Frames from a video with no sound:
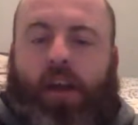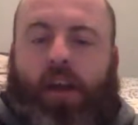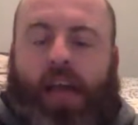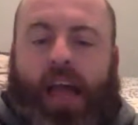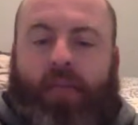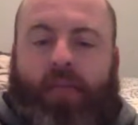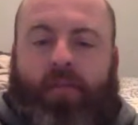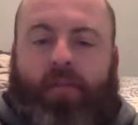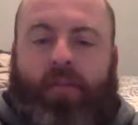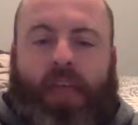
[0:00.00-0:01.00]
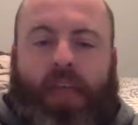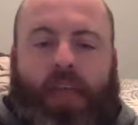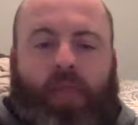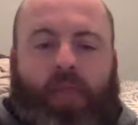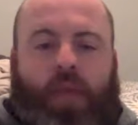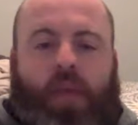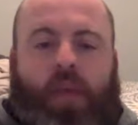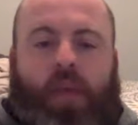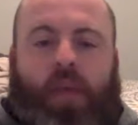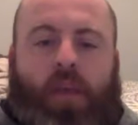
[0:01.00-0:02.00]
life, and when
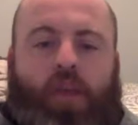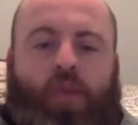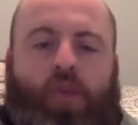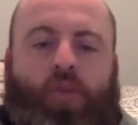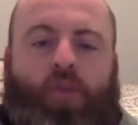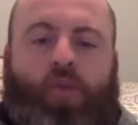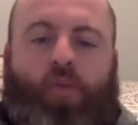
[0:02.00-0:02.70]
you